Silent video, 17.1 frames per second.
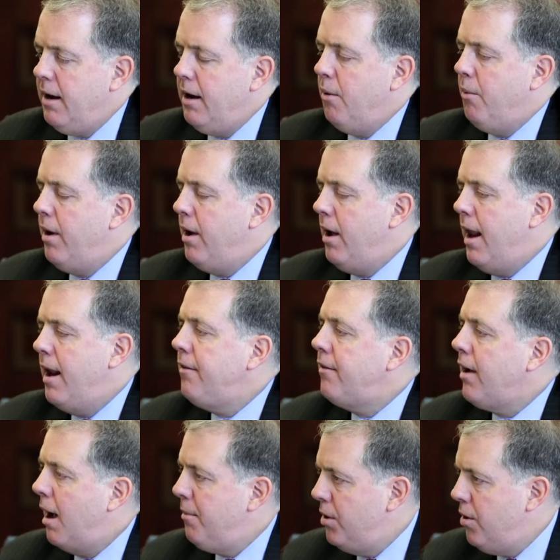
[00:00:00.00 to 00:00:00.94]

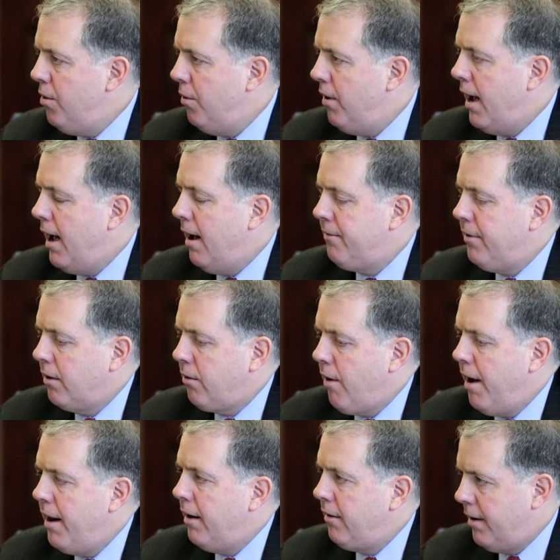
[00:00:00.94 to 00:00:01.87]
Anytime you have a
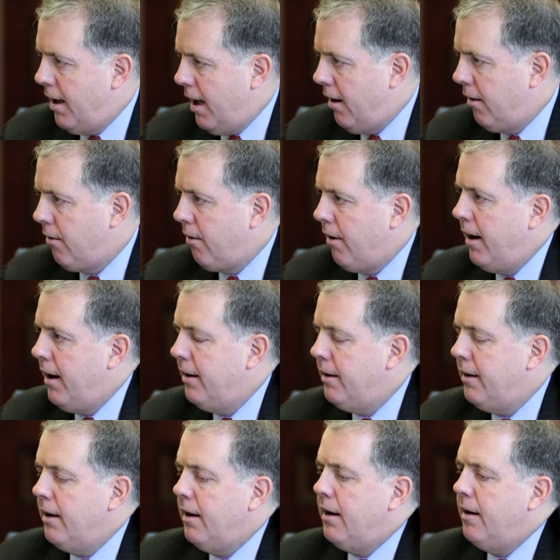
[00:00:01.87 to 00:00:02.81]
credit downgrade,